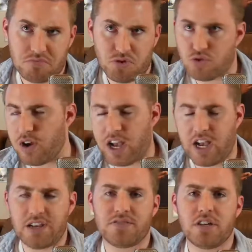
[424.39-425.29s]

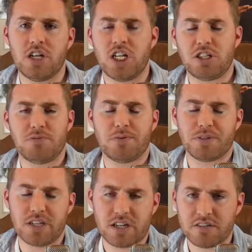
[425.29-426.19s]
drive to be able
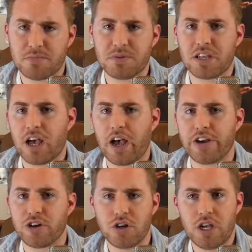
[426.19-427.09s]
to get something
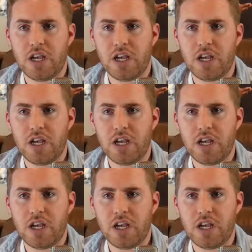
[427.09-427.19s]
higher.